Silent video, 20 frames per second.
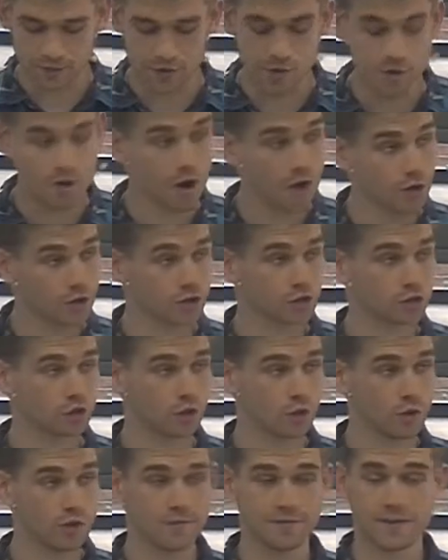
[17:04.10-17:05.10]
for not
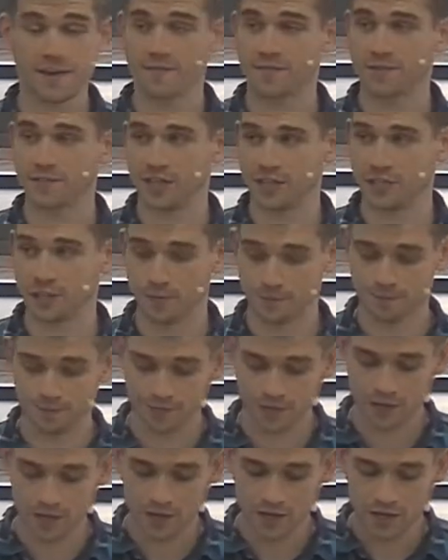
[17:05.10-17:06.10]
showing favoritism
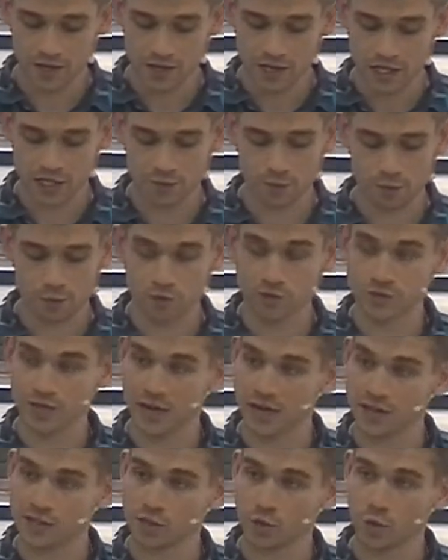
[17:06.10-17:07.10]
is because
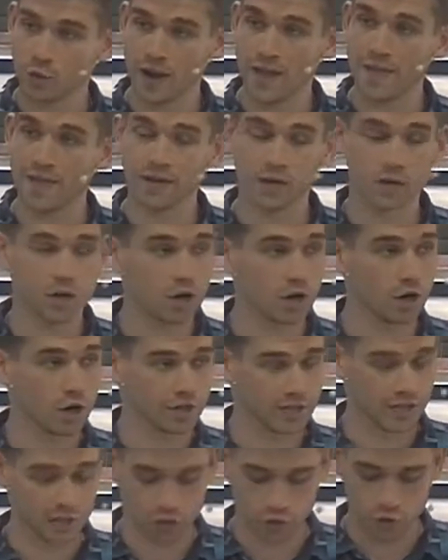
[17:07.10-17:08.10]
that is the way that
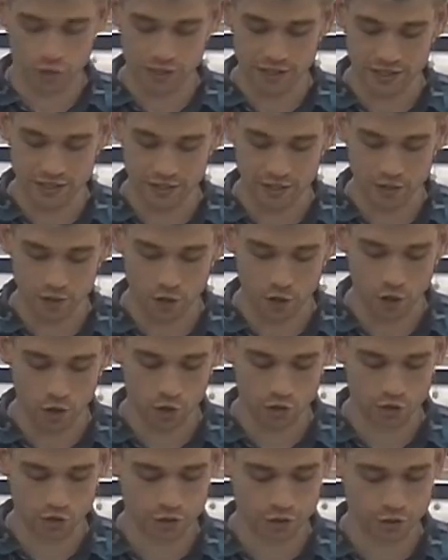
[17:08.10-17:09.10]
God has treated
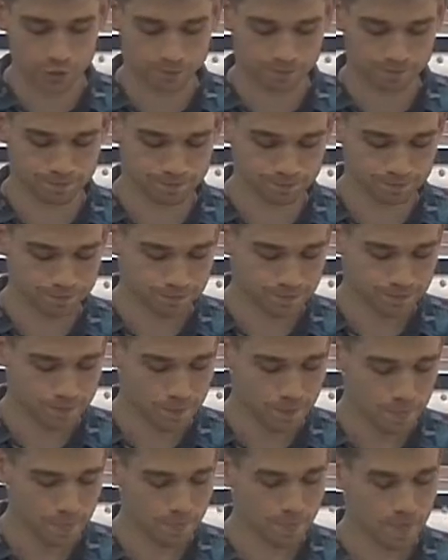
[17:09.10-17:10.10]
us.
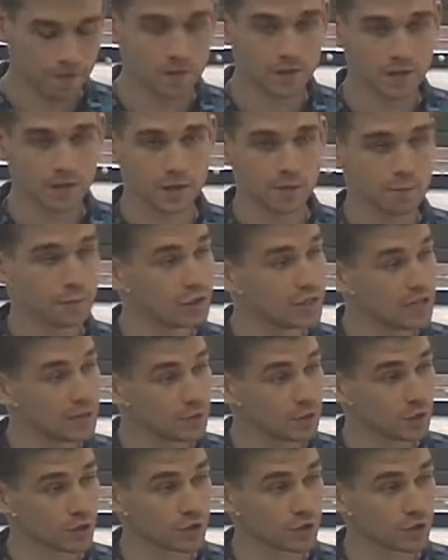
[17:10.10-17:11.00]
But James